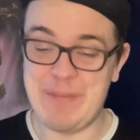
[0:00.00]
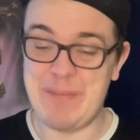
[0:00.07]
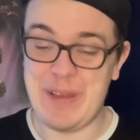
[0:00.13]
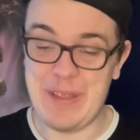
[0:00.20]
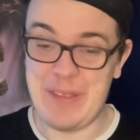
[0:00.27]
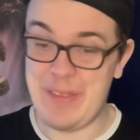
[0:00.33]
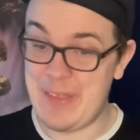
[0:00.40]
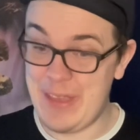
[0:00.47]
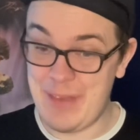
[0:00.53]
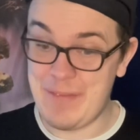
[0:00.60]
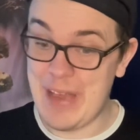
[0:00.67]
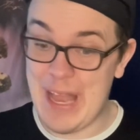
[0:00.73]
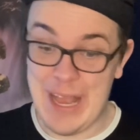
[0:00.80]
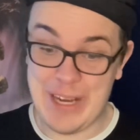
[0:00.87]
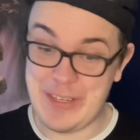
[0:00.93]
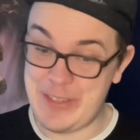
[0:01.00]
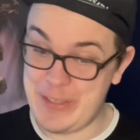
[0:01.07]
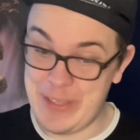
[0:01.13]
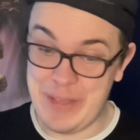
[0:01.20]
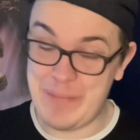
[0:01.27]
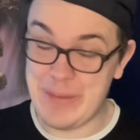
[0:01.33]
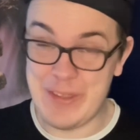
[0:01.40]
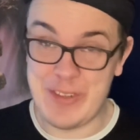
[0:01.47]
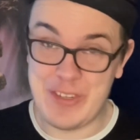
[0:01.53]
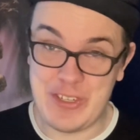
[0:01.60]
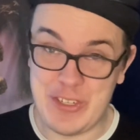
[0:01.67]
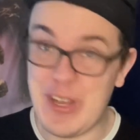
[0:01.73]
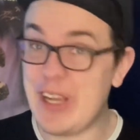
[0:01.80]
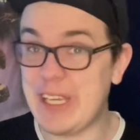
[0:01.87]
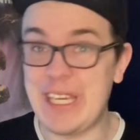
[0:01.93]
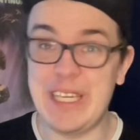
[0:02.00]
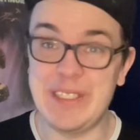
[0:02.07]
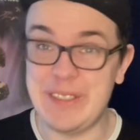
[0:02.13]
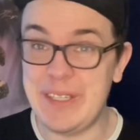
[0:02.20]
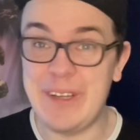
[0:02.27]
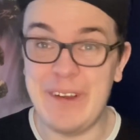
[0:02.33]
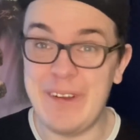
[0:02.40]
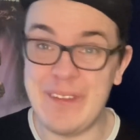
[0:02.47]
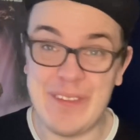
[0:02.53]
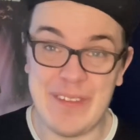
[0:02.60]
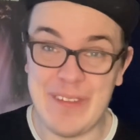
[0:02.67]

but they've actually been shockingly good,